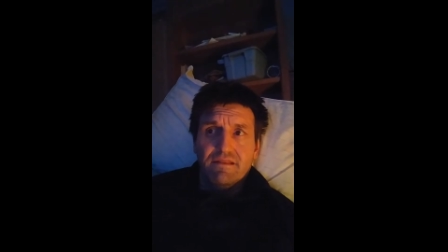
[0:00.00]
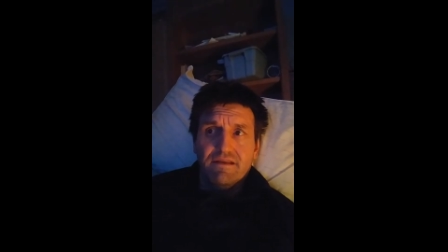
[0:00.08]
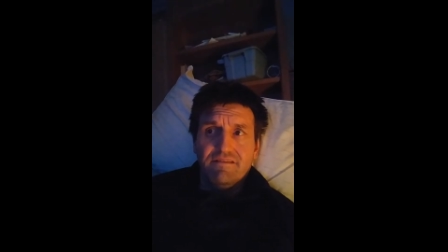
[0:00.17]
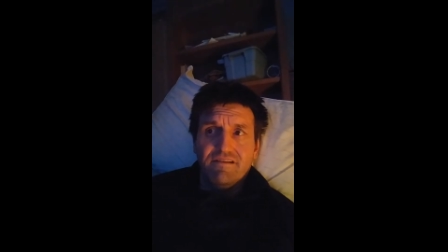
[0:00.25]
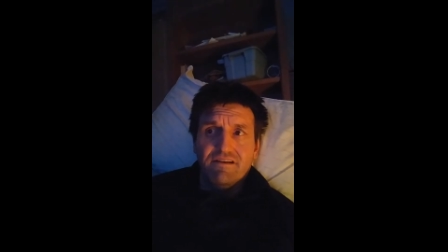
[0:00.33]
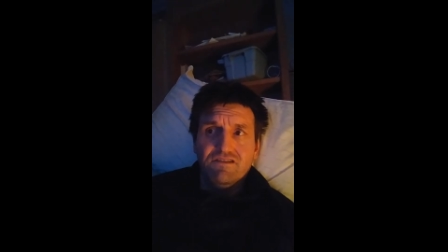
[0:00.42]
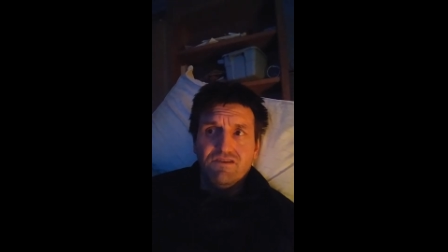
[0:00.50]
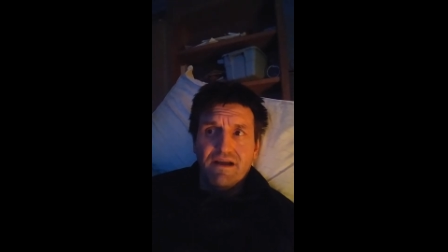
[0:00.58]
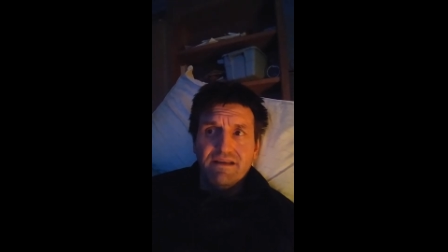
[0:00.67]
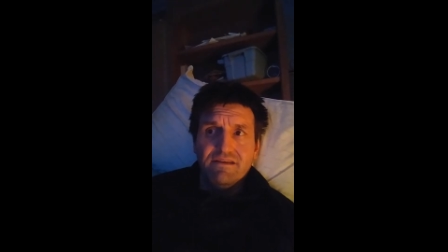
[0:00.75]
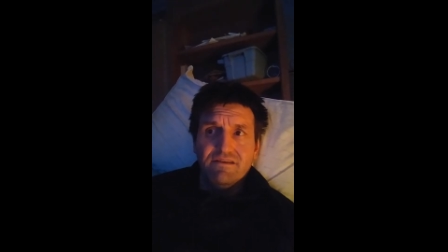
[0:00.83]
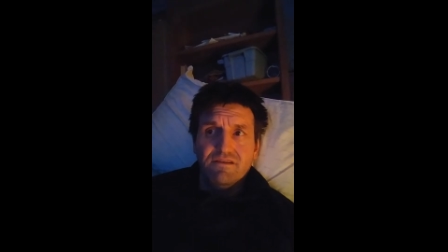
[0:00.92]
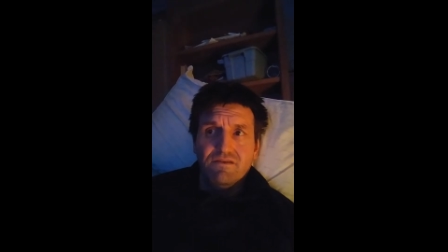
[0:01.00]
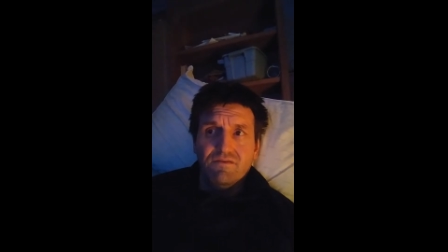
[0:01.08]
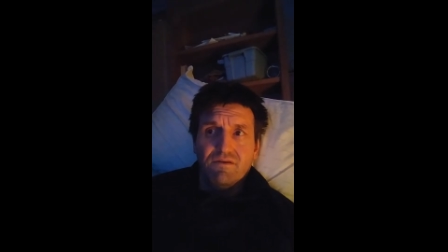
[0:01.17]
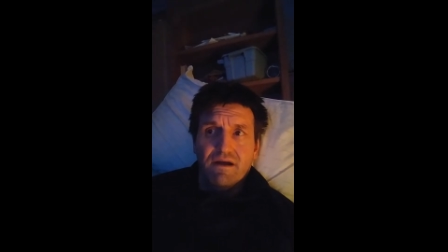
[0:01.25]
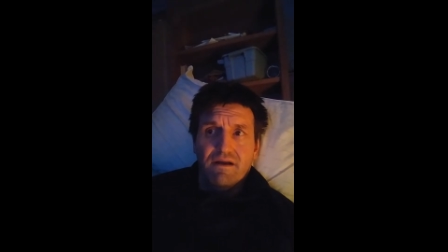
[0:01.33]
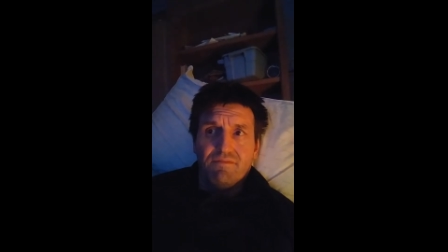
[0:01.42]
they started trying to
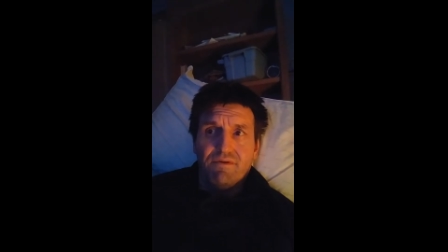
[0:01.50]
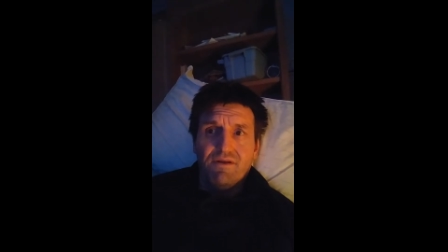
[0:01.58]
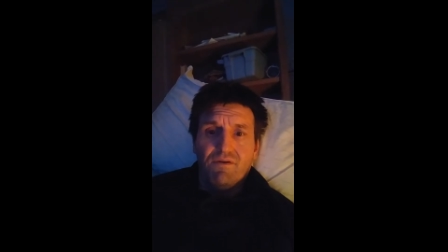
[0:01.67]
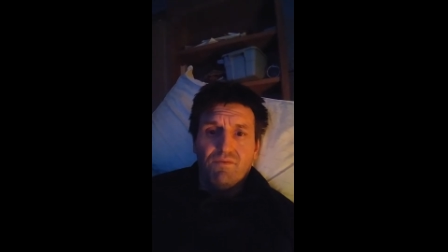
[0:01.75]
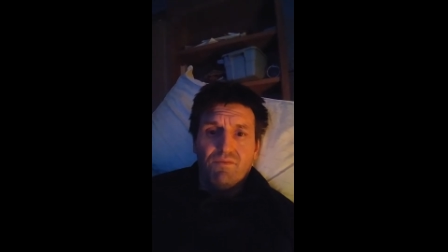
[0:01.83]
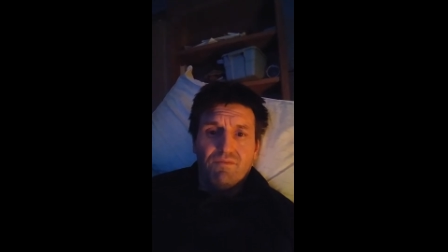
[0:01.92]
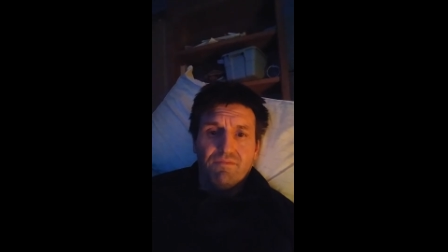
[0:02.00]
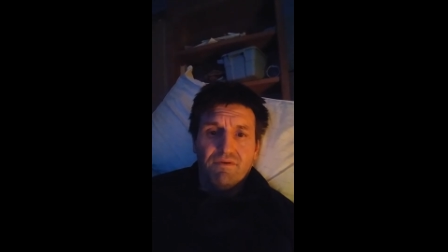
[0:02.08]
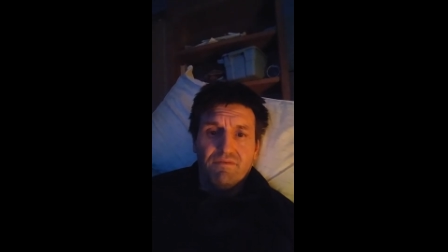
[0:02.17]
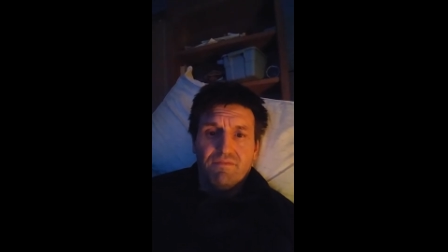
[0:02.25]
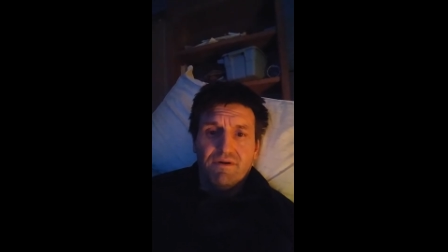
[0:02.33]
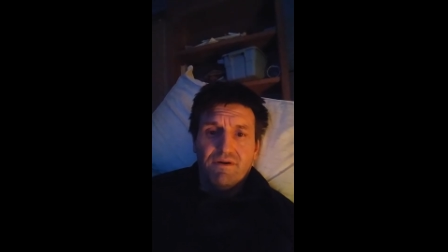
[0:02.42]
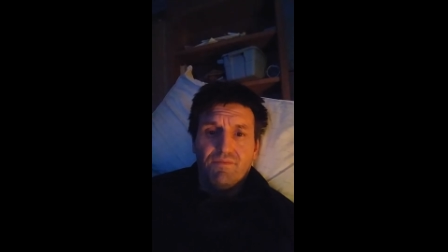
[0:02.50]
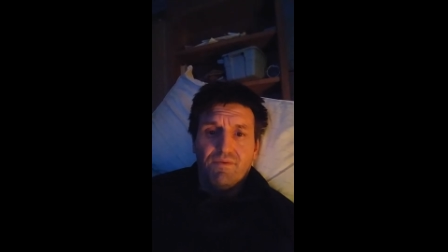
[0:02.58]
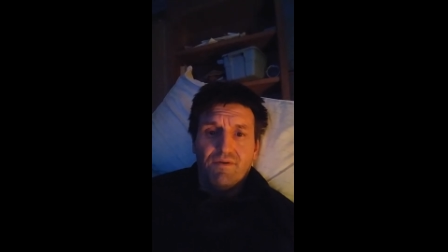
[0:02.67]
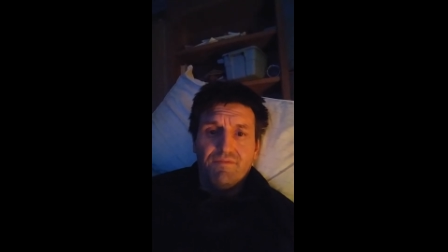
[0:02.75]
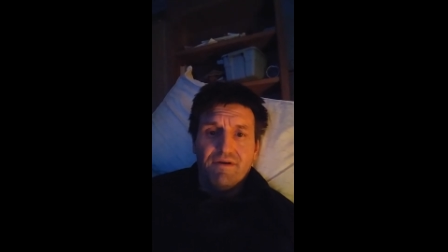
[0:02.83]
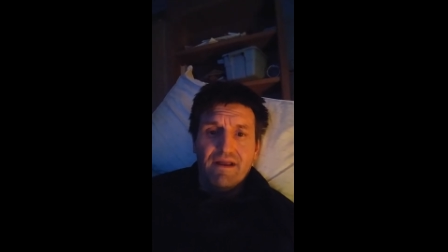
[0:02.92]
do a real real
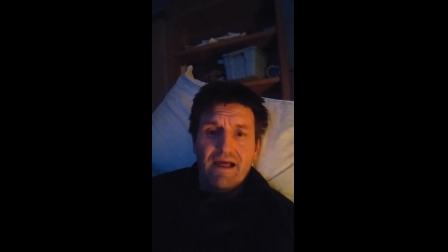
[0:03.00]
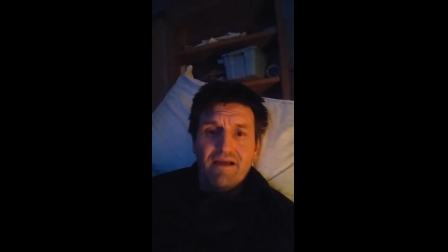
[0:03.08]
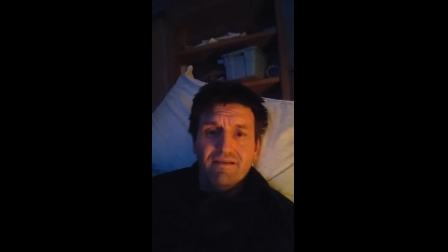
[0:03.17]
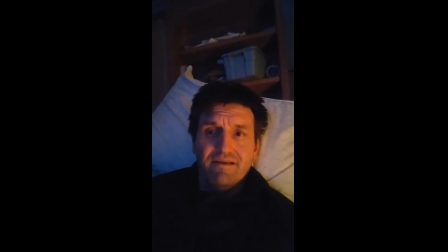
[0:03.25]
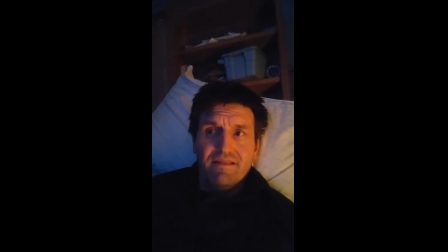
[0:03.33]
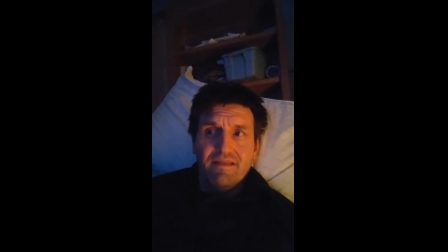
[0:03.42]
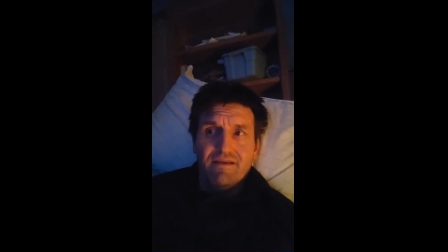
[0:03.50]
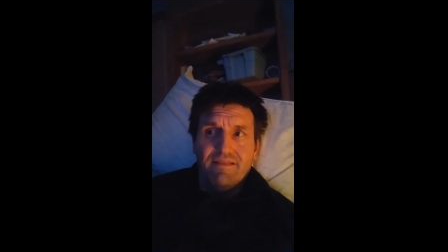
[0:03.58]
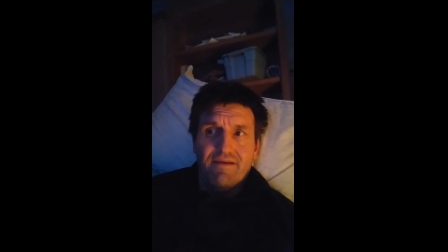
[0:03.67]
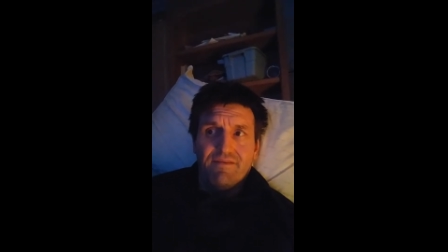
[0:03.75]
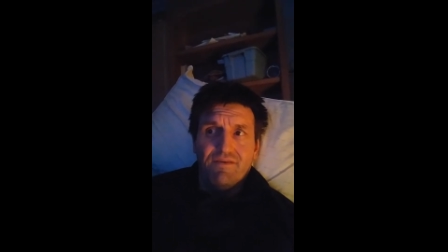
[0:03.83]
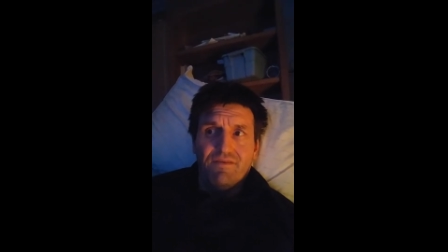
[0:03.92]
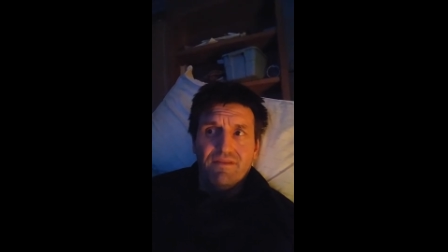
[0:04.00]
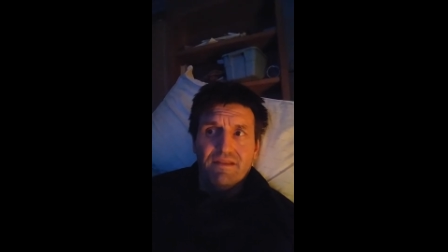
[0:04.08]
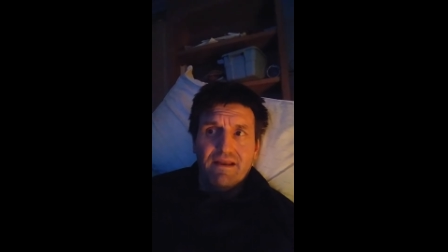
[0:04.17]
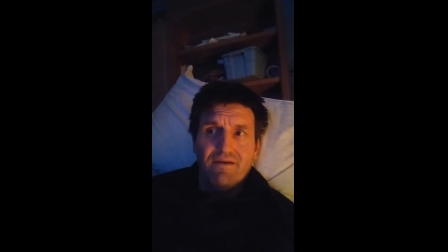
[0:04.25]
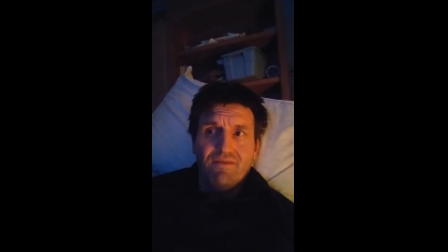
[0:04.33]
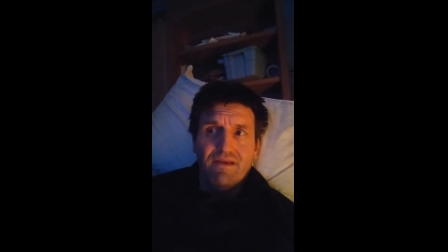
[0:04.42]
world reality thing that would
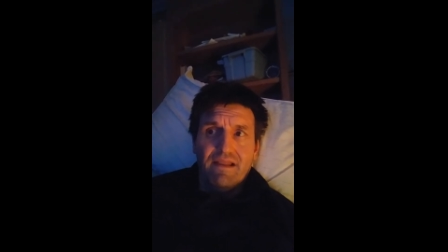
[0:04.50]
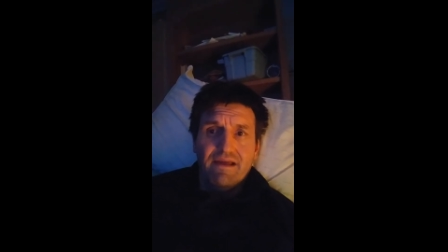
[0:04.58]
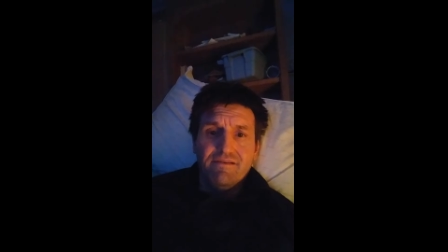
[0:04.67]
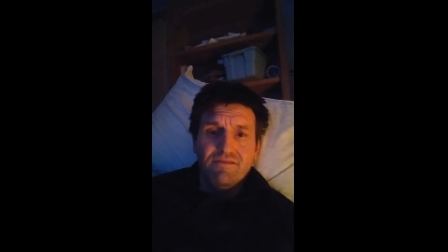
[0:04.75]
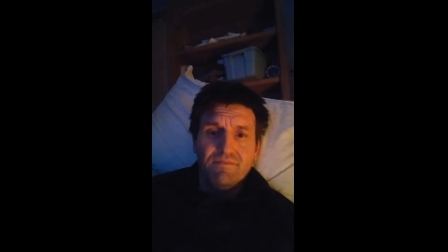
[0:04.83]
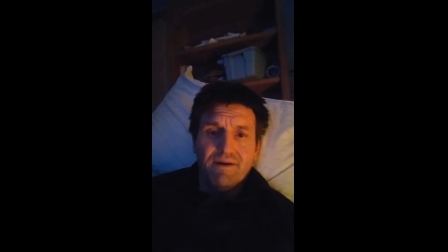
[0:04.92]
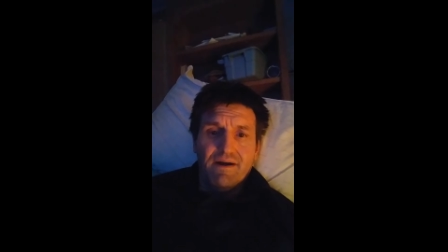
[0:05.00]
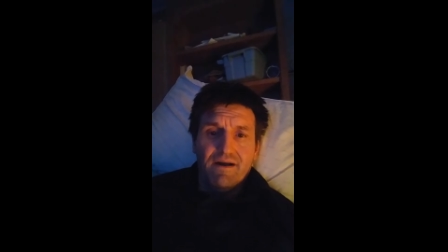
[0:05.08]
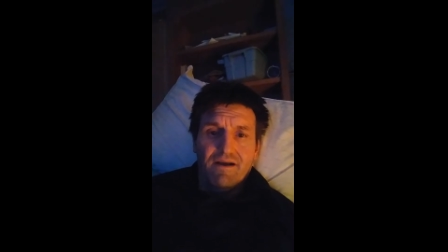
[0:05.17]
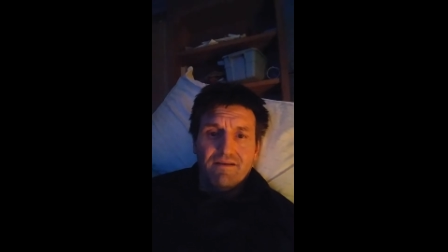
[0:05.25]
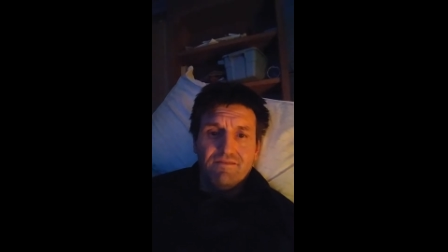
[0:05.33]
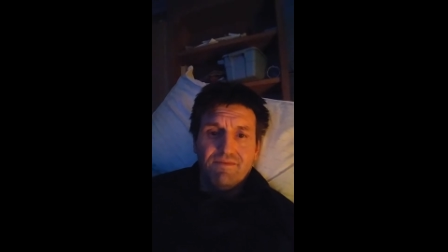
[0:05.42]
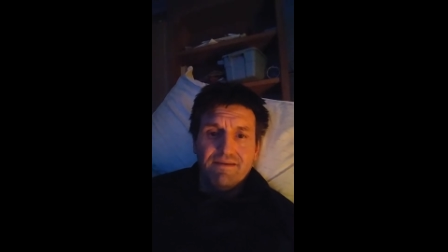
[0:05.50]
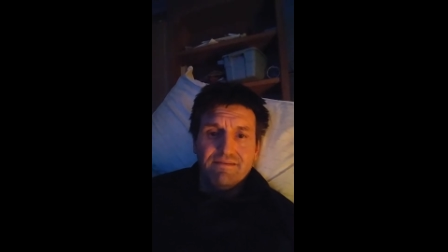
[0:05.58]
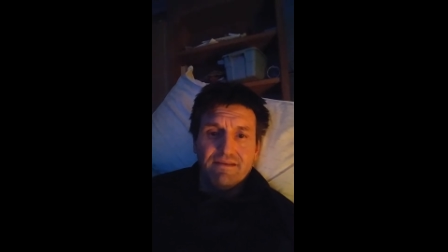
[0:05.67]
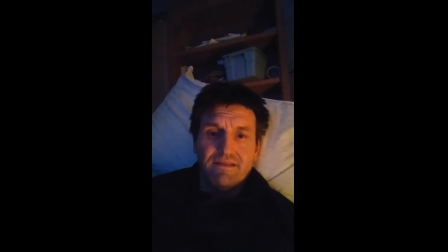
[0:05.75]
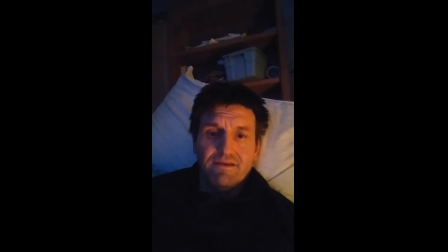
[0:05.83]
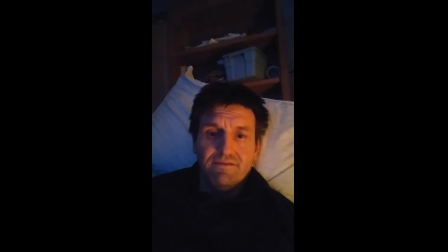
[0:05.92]
that only led to a paradox
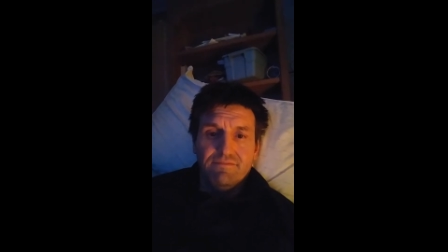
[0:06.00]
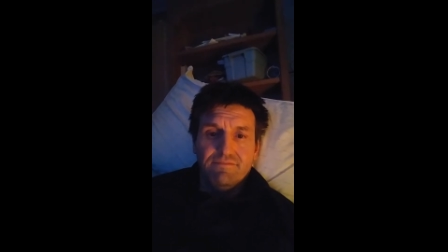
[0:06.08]
basically.